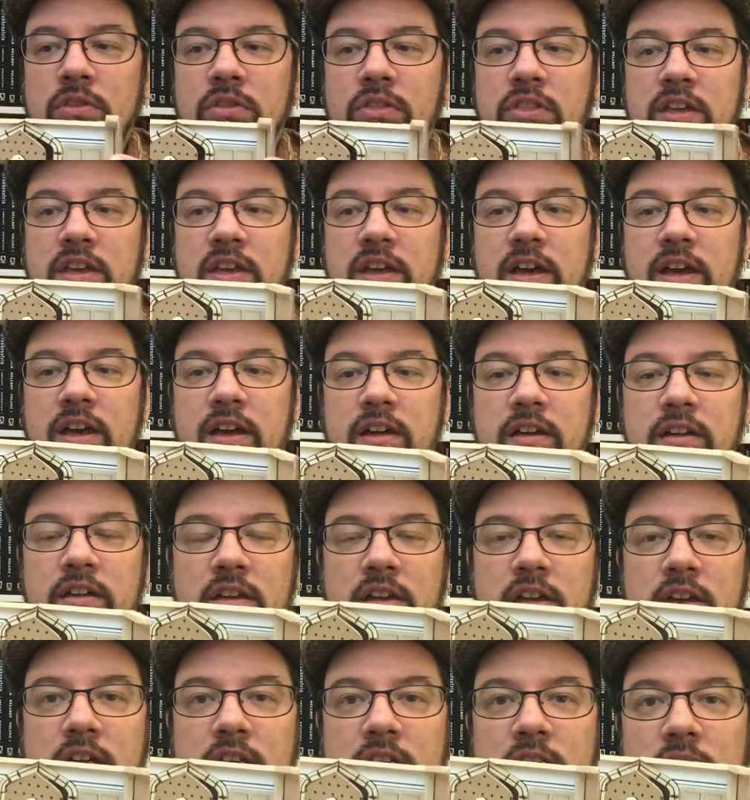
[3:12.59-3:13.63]
the
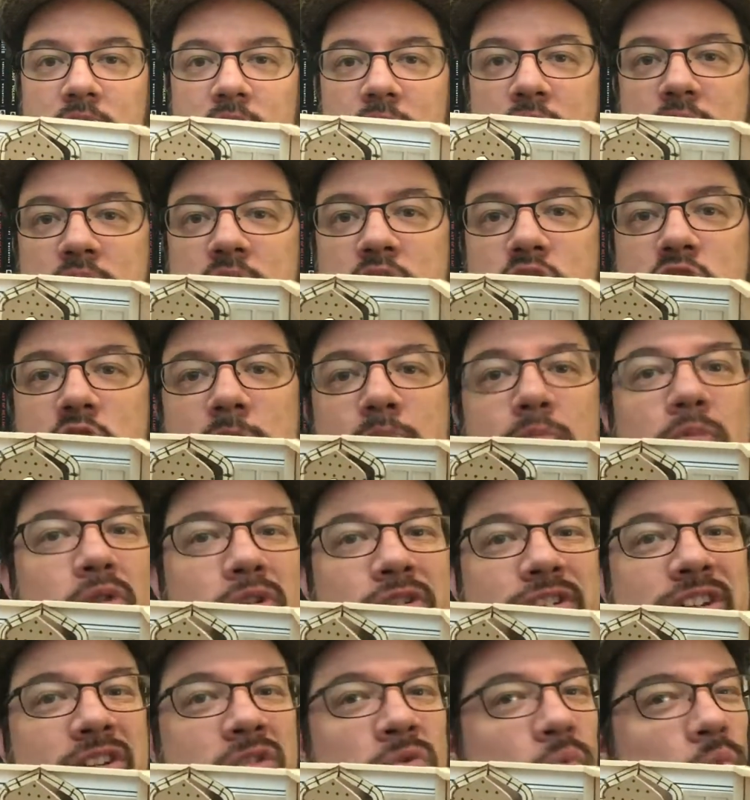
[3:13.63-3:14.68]

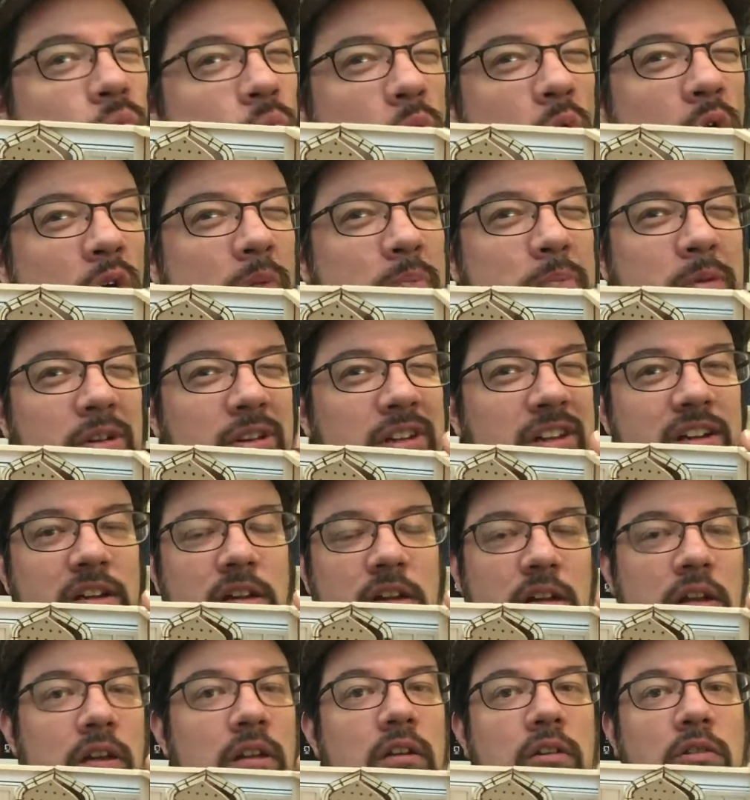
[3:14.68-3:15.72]
chipboard didn't warp a
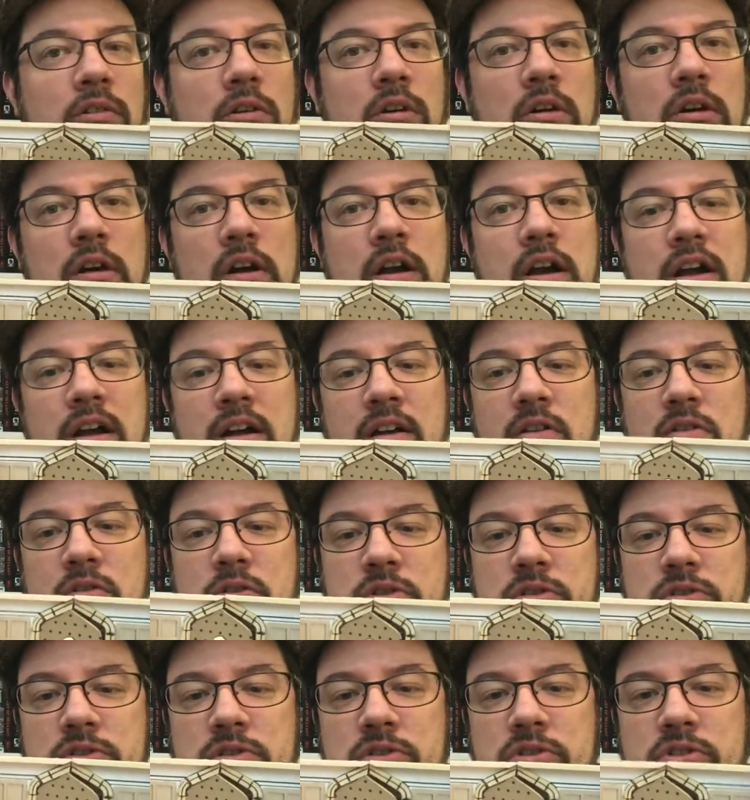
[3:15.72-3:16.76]
little
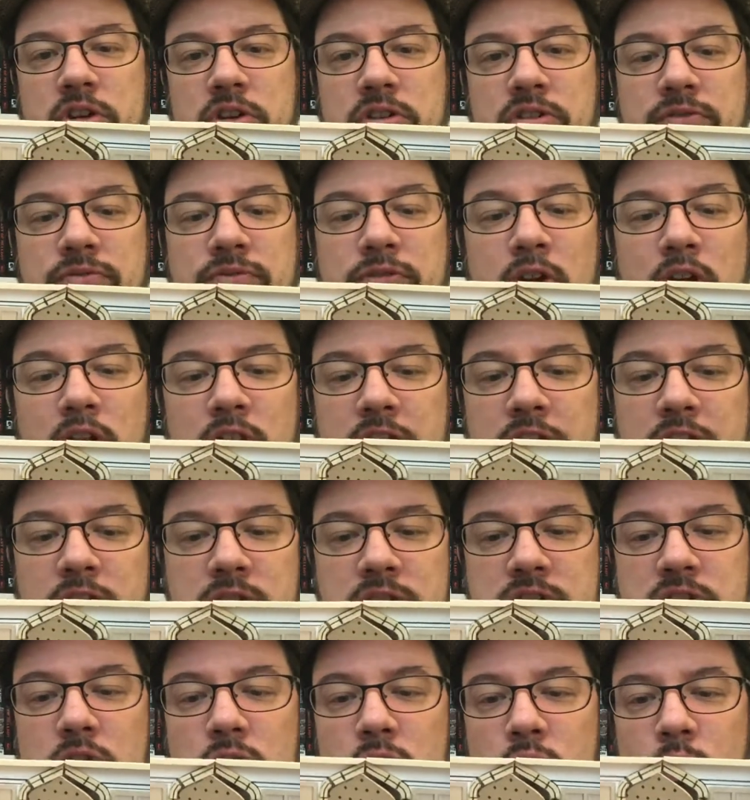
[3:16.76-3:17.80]
or start to fall under
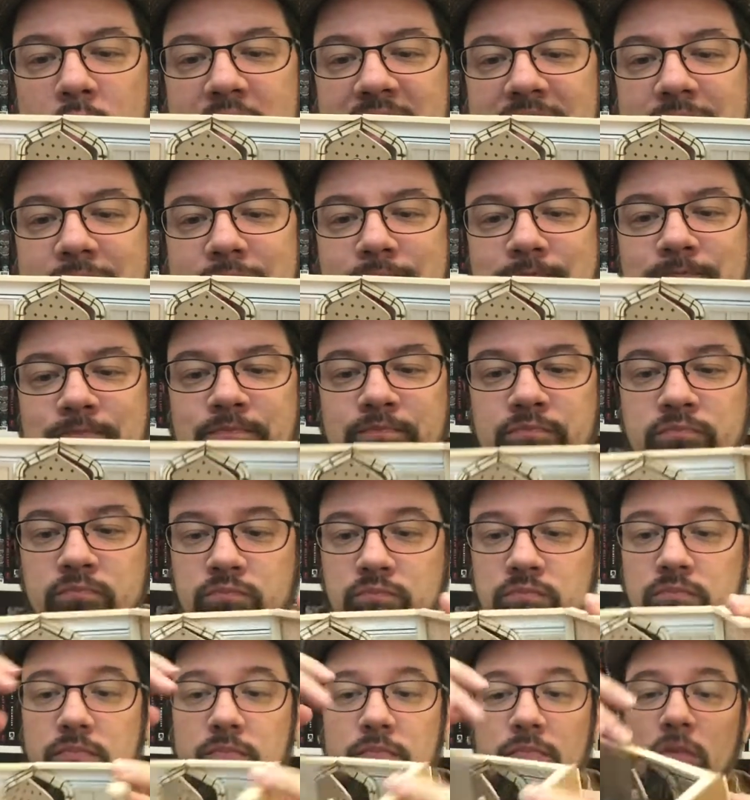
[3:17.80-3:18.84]
its own weight.
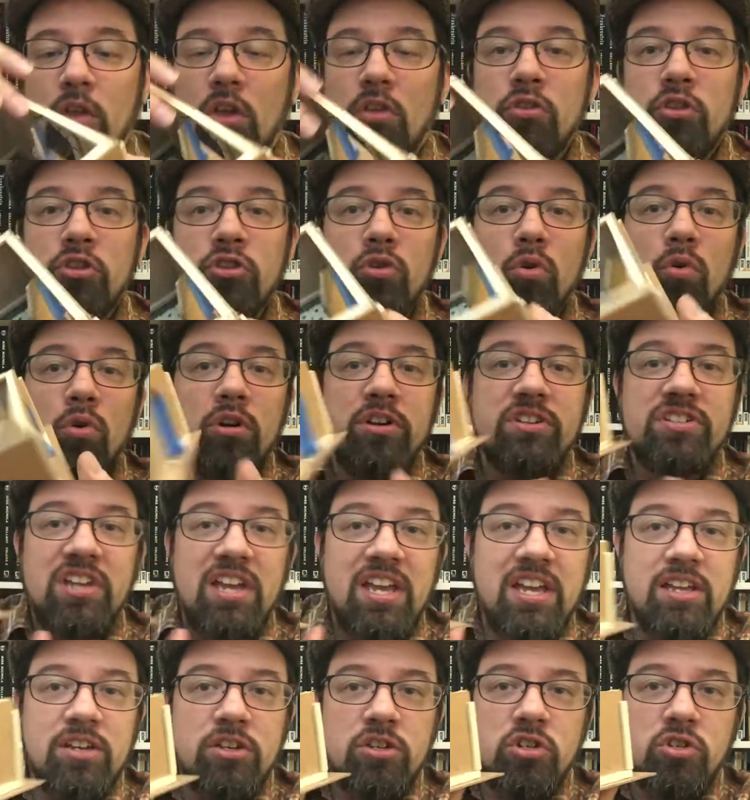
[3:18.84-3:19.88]
The door is
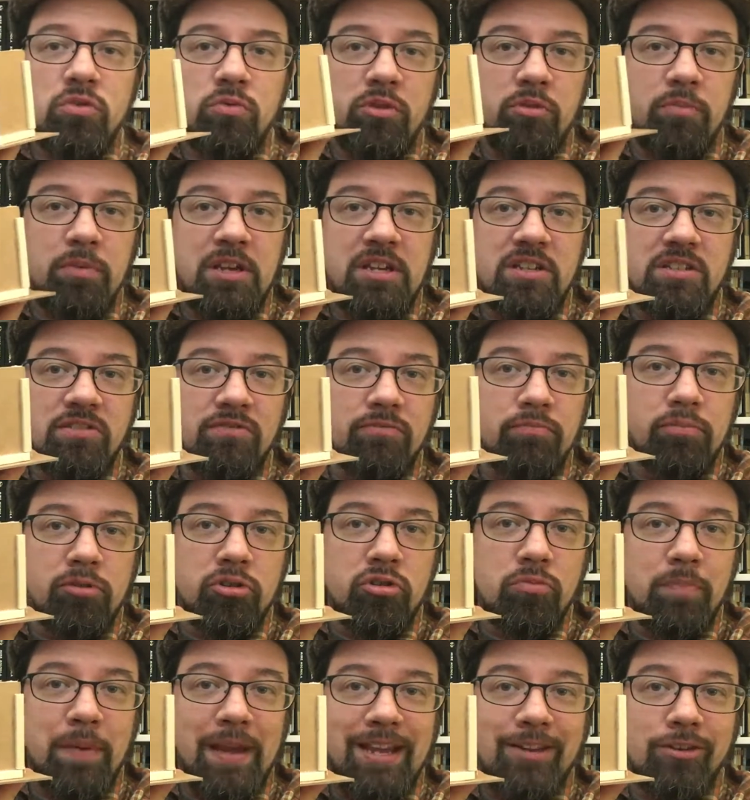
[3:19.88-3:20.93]
hinged with a piece of
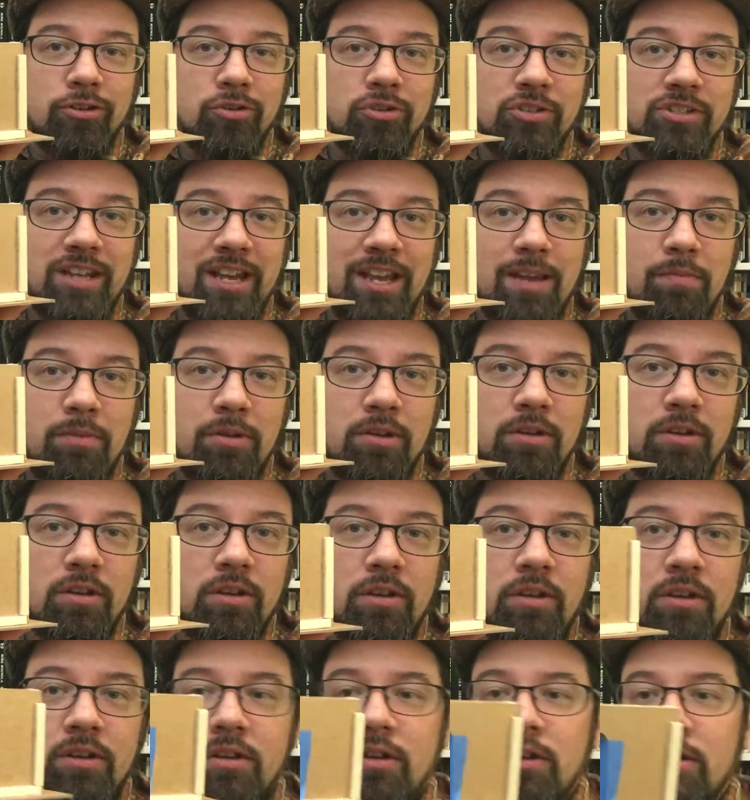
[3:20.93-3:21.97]
blue painter's tape,
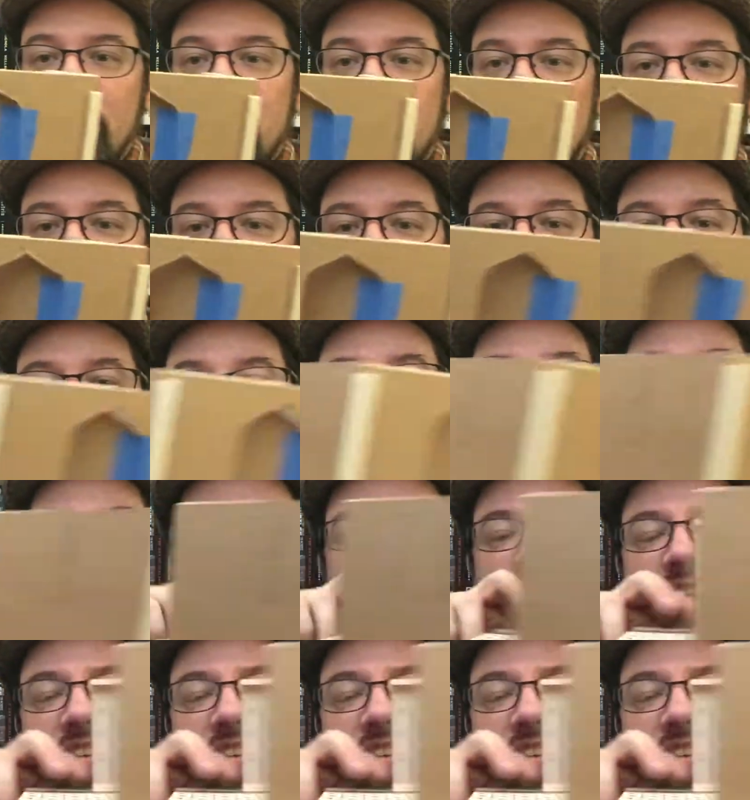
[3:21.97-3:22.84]
and all